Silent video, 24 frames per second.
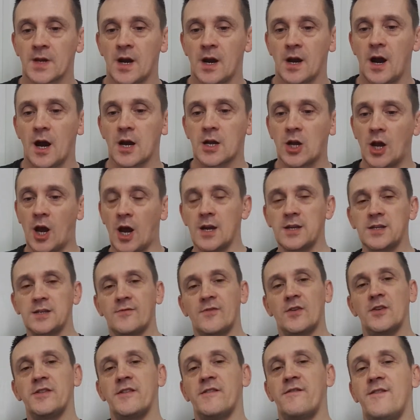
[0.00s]
I'm kind of
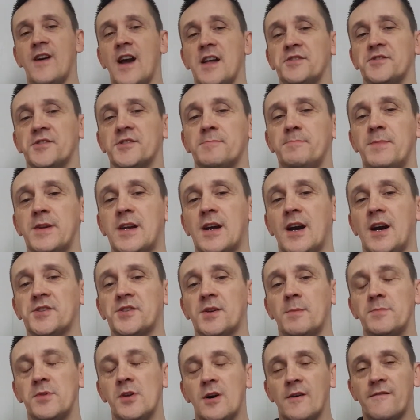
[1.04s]
on the fence because
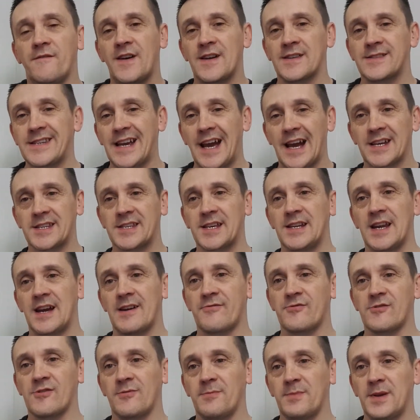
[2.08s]
I'm not a fantastic
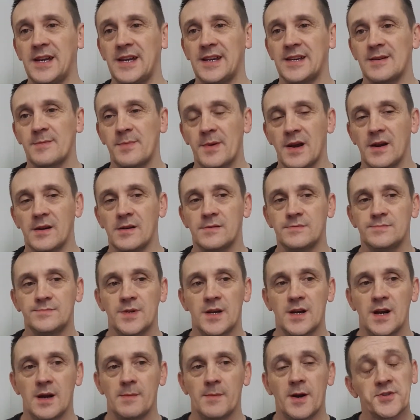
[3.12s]
lover of peanut butter.
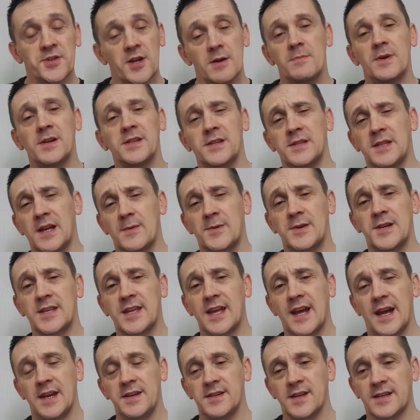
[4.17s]
I don't mind it now and
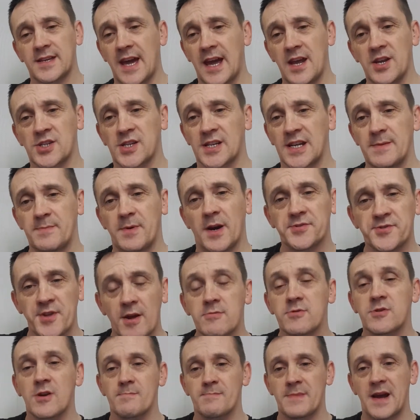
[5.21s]
again, occasionally, but I don't
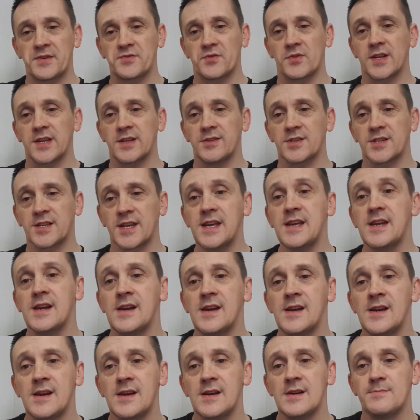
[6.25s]
go mad on it, you see.
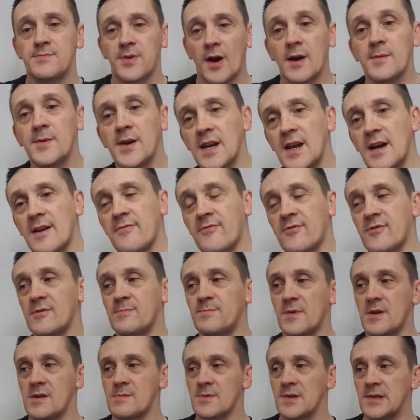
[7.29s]
But I'm a lover of
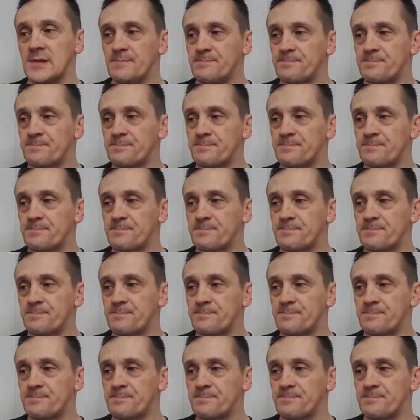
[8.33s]
Marmite.